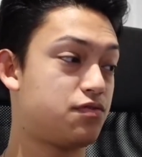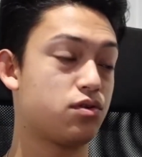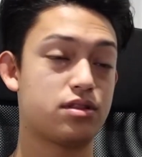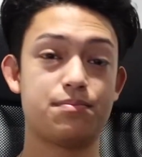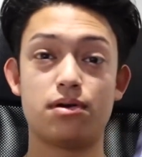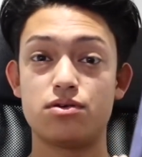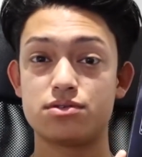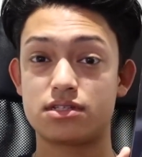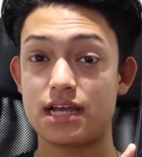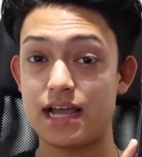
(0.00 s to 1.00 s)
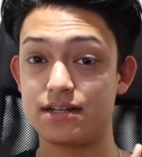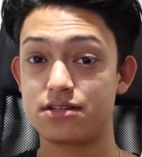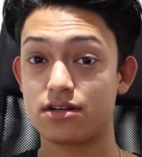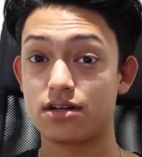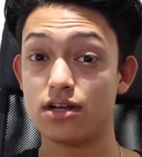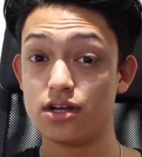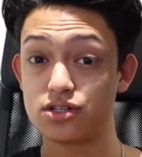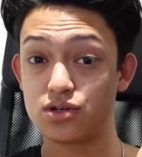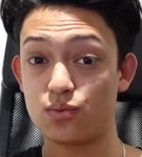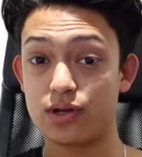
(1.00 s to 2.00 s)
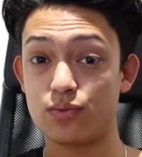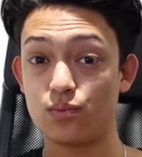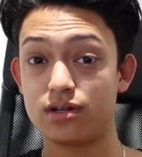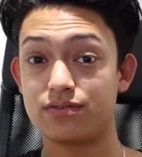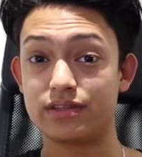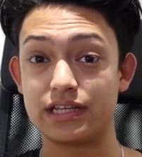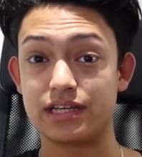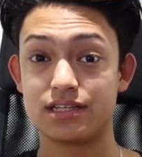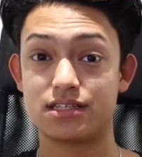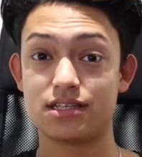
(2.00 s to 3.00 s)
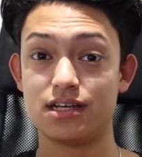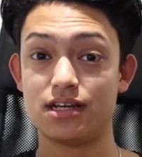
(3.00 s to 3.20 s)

for the post to enter to win one of these